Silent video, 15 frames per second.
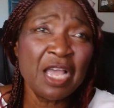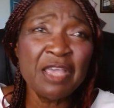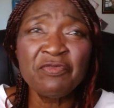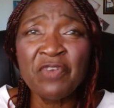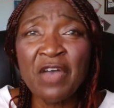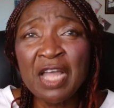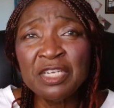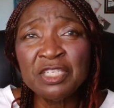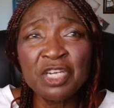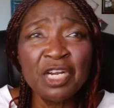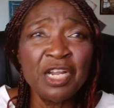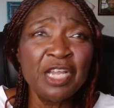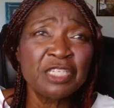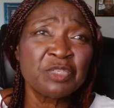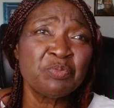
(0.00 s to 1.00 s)

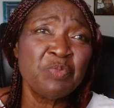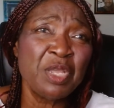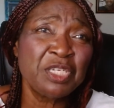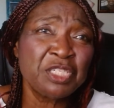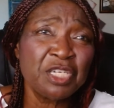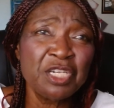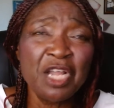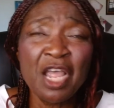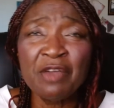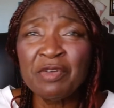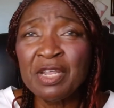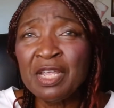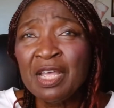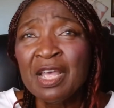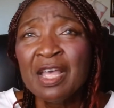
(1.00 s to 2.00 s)
evangelist,
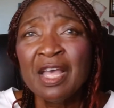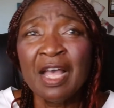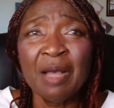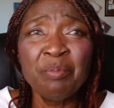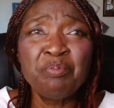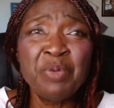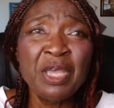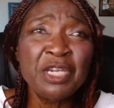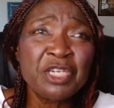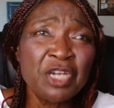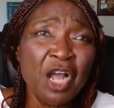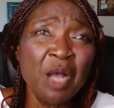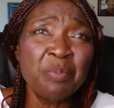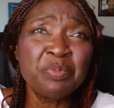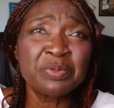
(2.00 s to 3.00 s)
missionary,
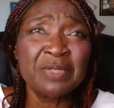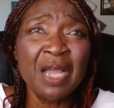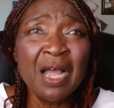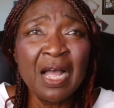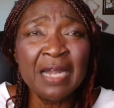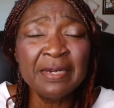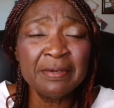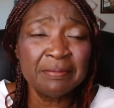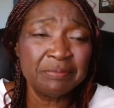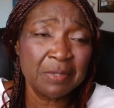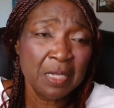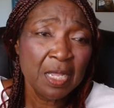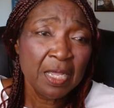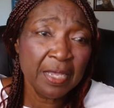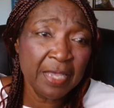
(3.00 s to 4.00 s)
bishop, and
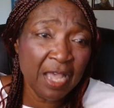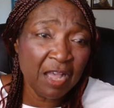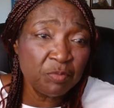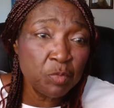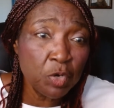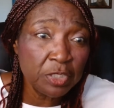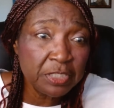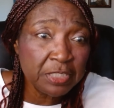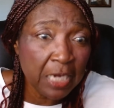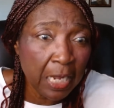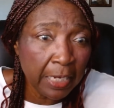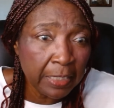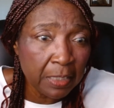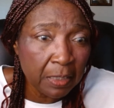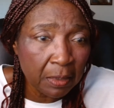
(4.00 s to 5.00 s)
he have more
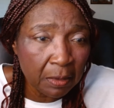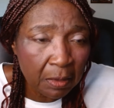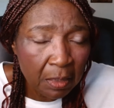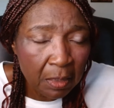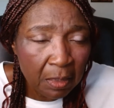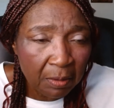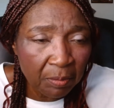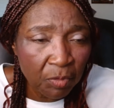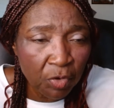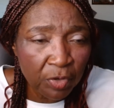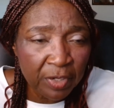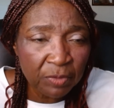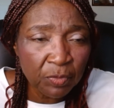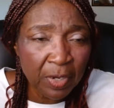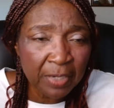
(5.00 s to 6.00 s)
title more
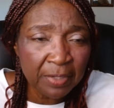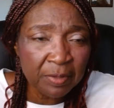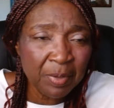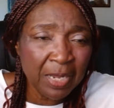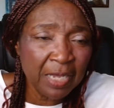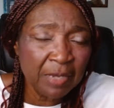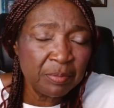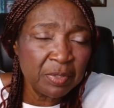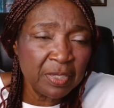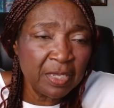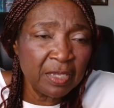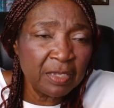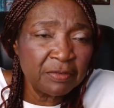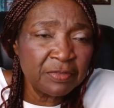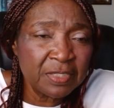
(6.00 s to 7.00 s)
than what the Bible
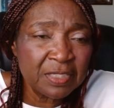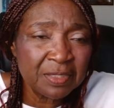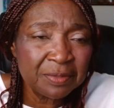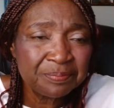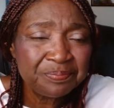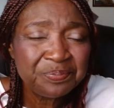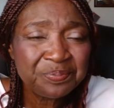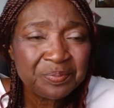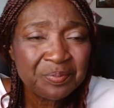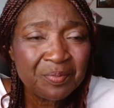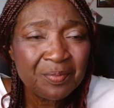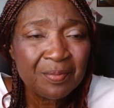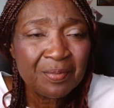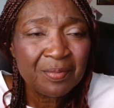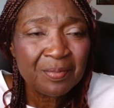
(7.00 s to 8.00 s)
gives.
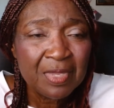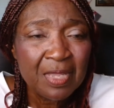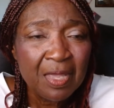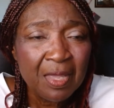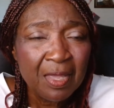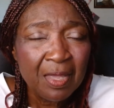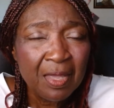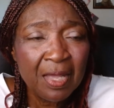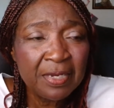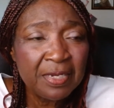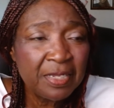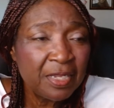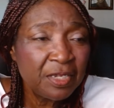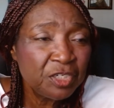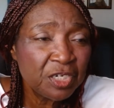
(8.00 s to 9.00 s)
And
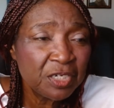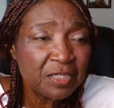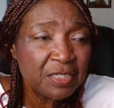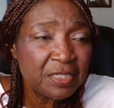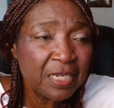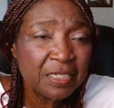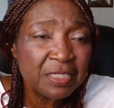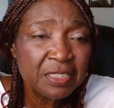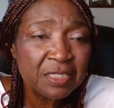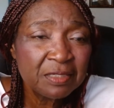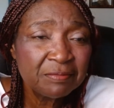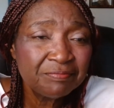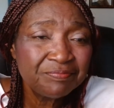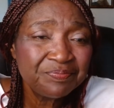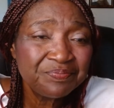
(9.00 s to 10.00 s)
the angel says,
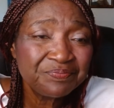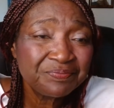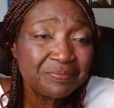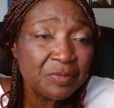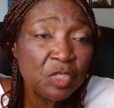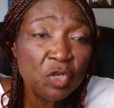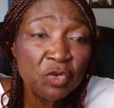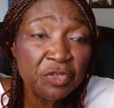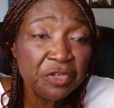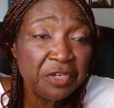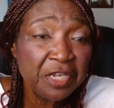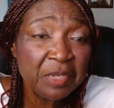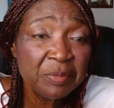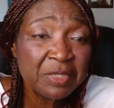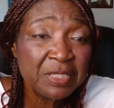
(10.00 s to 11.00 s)
"No, your
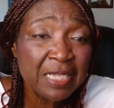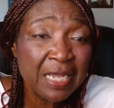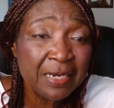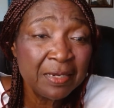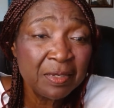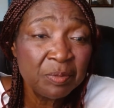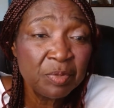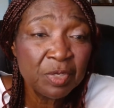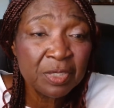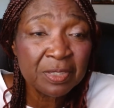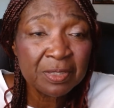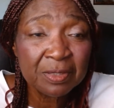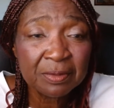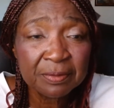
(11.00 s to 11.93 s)
name is not in the book."